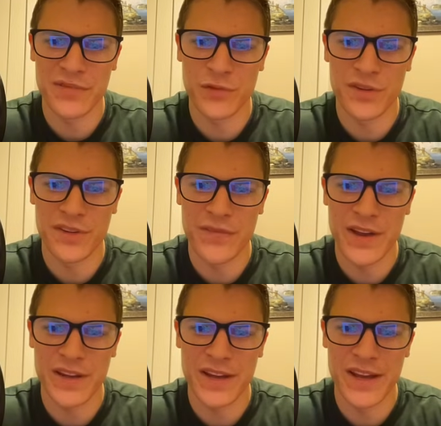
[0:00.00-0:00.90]
in this forest
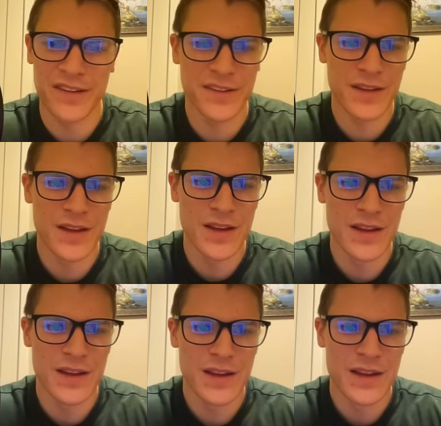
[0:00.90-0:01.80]
if I had to guess.
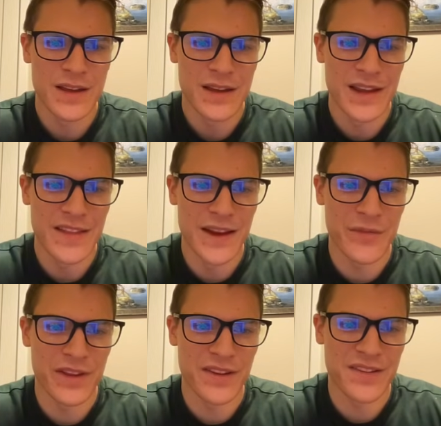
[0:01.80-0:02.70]
And then
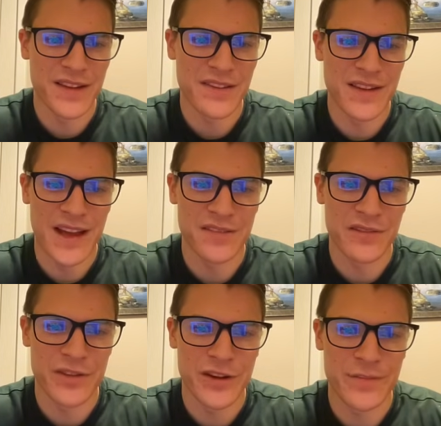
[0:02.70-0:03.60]
everything just
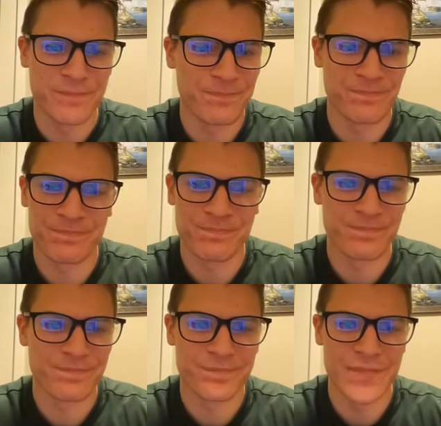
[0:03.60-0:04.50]
dies over here.
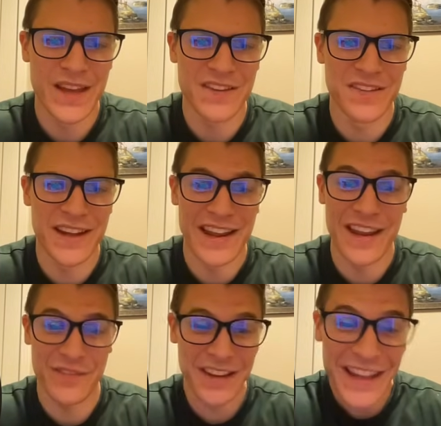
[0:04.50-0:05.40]
You hate to see it.
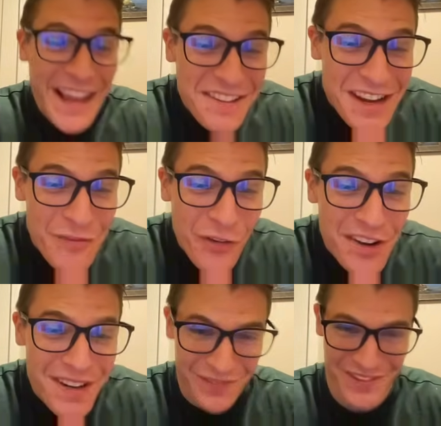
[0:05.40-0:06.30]
And if see, like I said, he
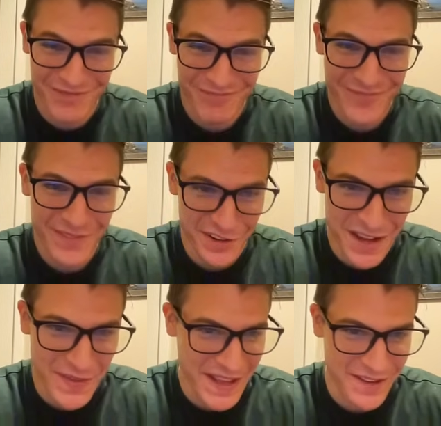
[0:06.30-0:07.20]
front shift.
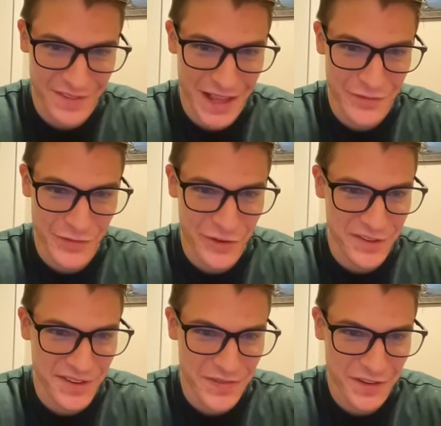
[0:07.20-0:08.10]
There's nothing else left over
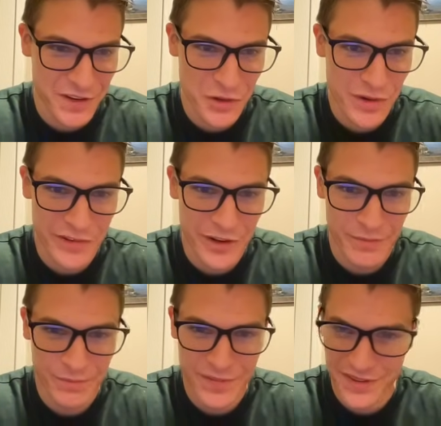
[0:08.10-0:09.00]
here. There's nothing to do over
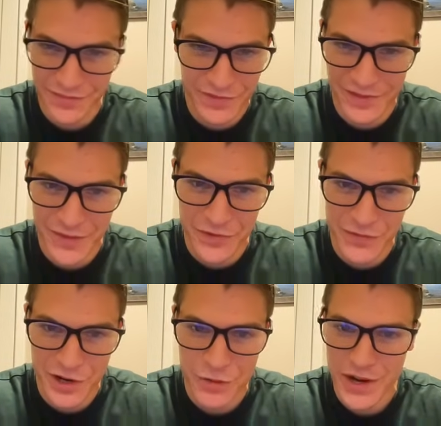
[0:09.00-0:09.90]
here. Just shift
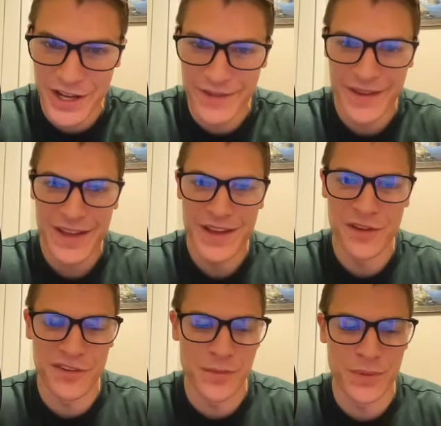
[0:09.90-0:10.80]
over here, why not?
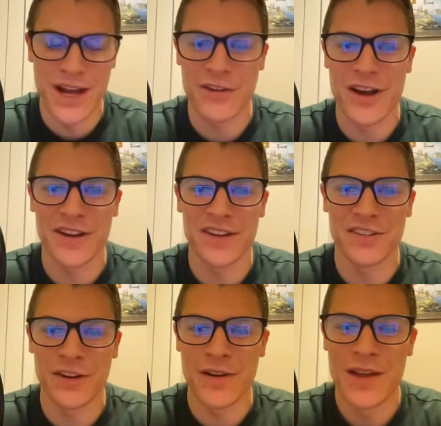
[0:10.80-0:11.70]
Use your block rock
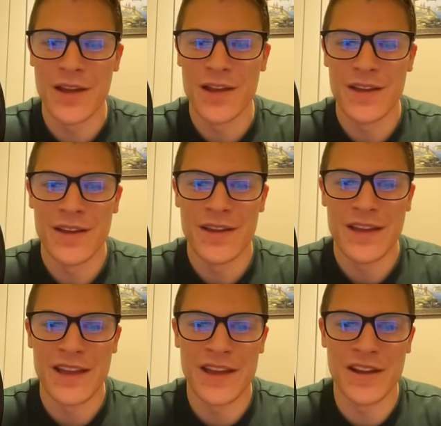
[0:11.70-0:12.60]
next turn
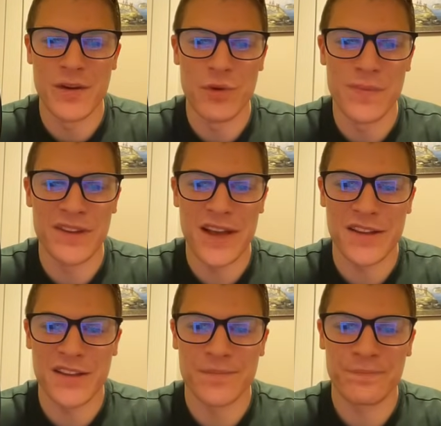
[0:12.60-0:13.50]
and whoop his
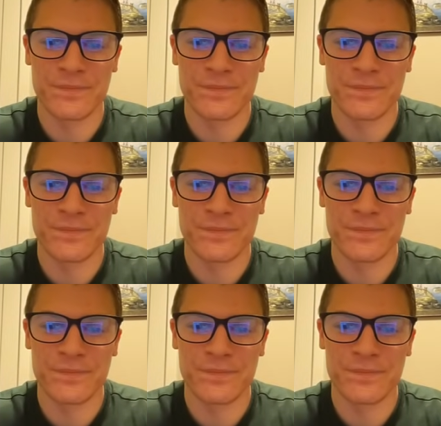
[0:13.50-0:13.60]
ass.